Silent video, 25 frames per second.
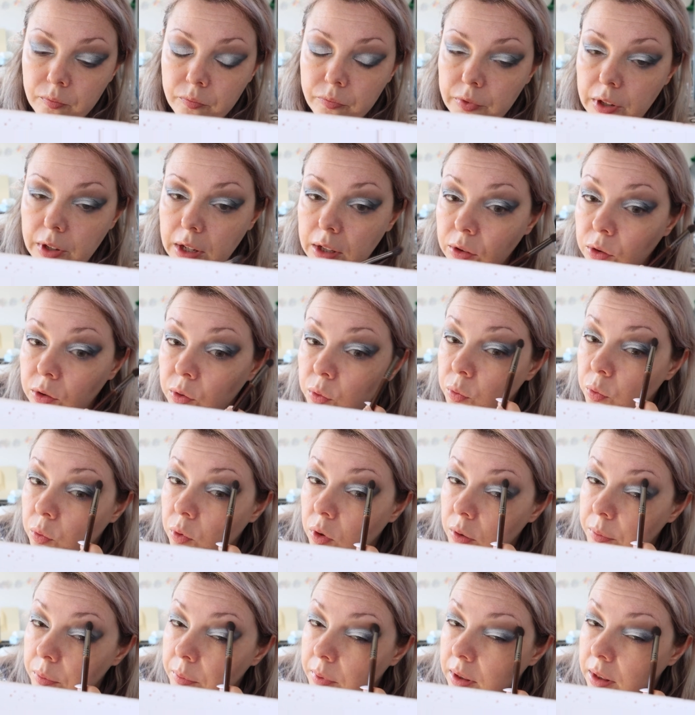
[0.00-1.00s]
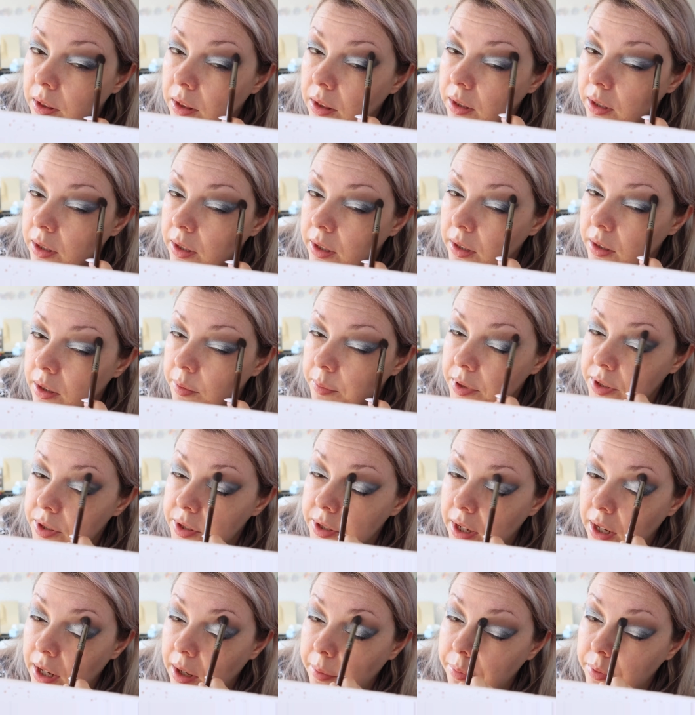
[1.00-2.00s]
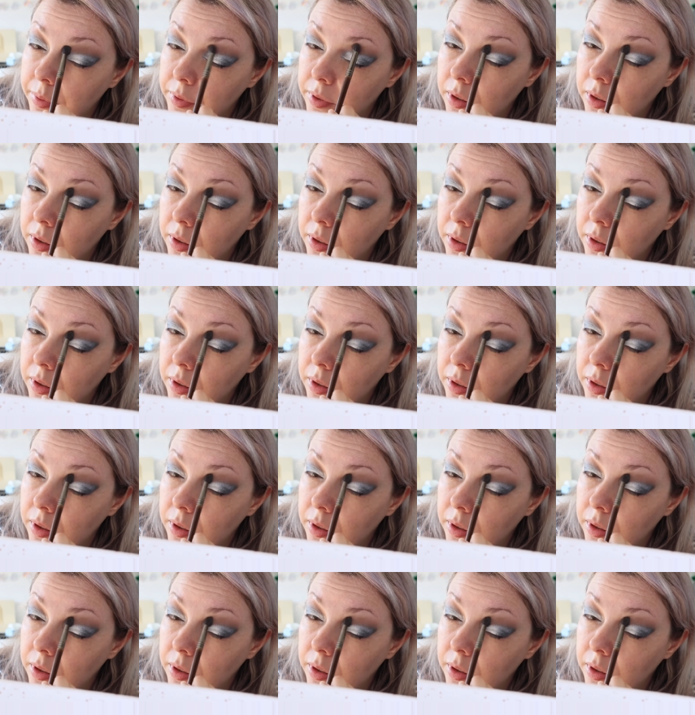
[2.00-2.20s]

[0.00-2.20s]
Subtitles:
and to warm a little bit up the